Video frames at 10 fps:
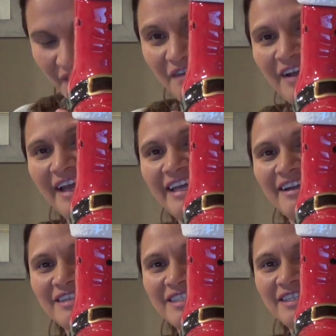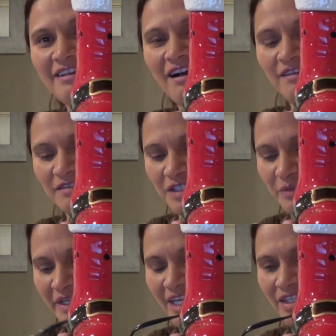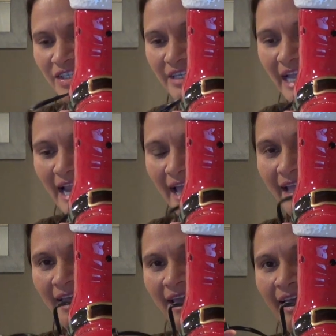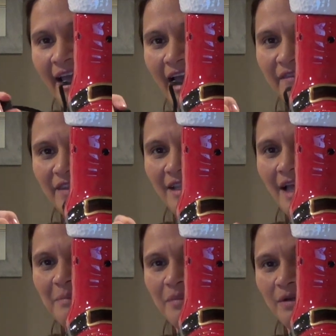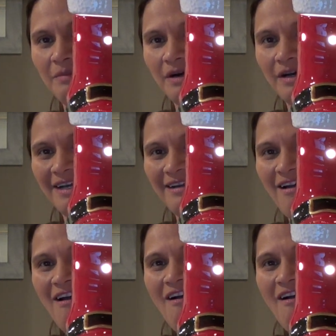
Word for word: Okay, here's the toggle switch and I have the light bulb on.